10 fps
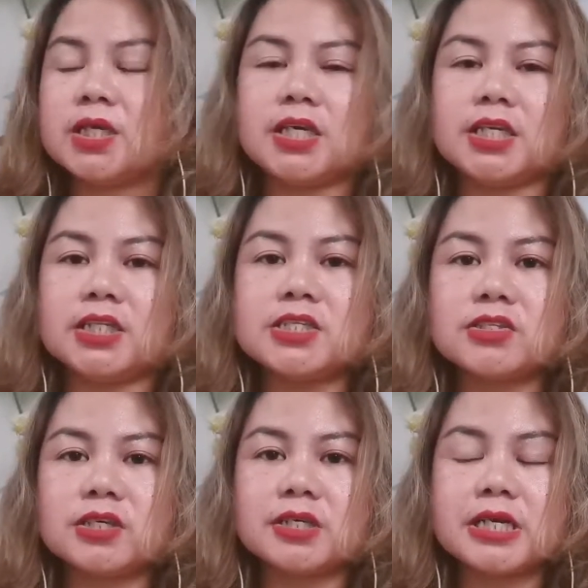It is
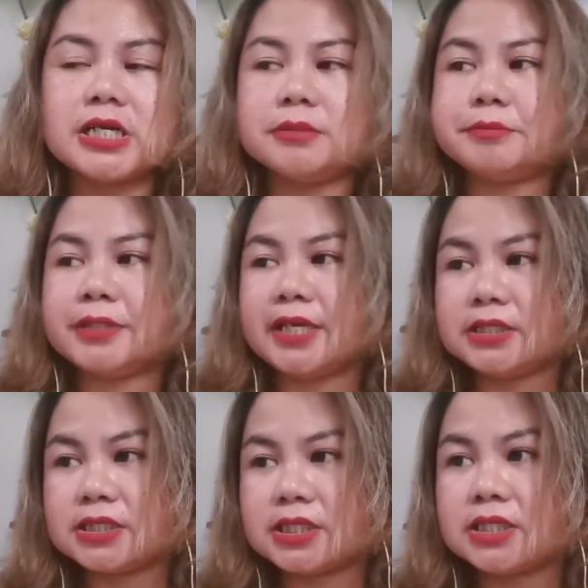
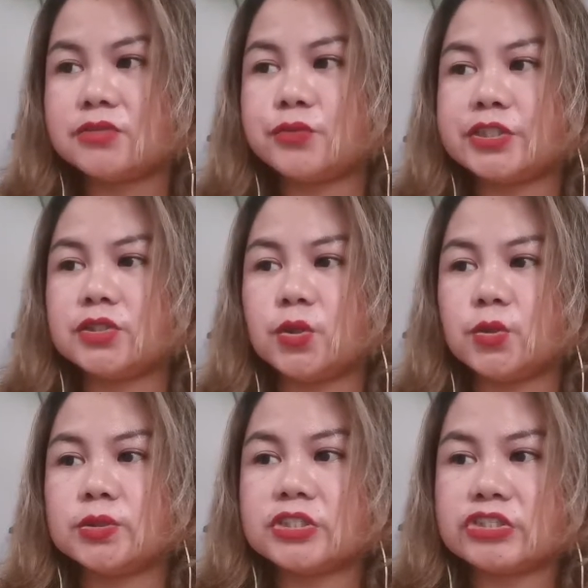plated with
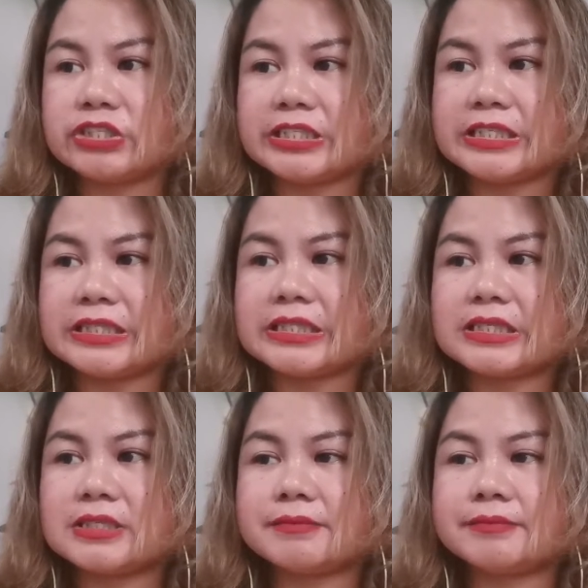gold sheets.